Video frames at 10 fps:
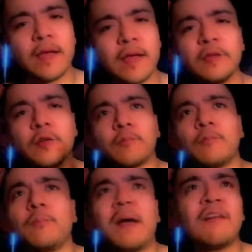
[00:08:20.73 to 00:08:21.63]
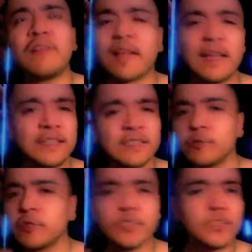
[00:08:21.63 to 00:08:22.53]
you know, Pavlik
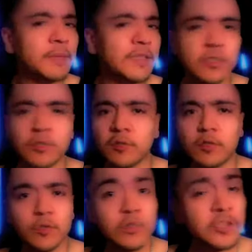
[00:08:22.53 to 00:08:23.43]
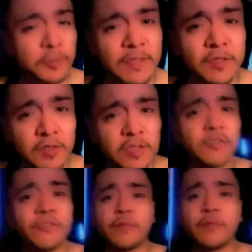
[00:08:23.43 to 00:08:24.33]
was a special
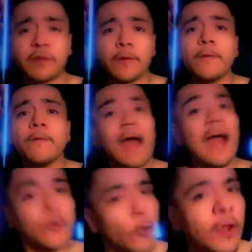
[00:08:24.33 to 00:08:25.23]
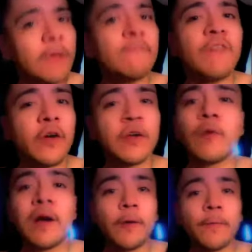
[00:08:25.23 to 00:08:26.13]
deal for me. I know him very
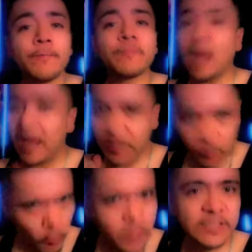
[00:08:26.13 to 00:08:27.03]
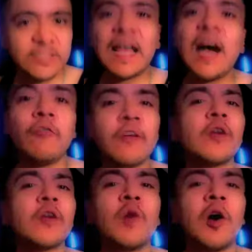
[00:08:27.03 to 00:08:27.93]
well. I know his style
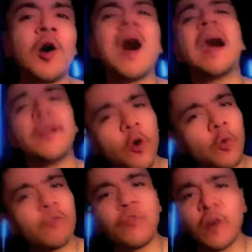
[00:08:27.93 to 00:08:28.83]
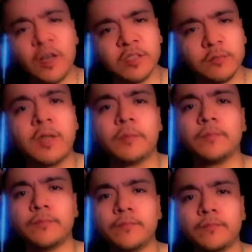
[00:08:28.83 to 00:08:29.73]
very well. I know what fucks him
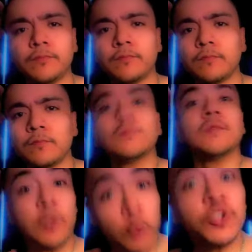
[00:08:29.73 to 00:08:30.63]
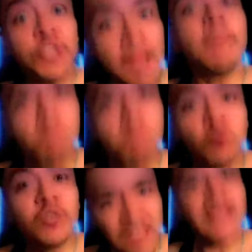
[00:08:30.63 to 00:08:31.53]
up. Lucian
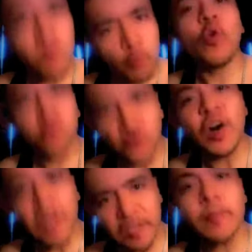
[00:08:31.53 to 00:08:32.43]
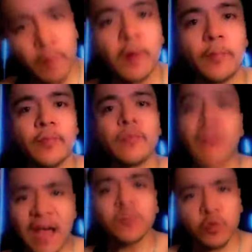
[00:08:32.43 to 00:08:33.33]
Bute will fuck him up.
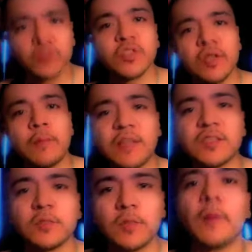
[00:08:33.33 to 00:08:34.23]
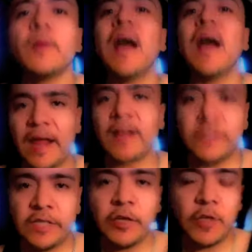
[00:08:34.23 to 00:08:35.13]
That's what's gonna mess him up, and I'll
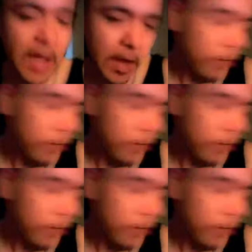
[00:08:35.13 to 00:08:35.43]
tell you how.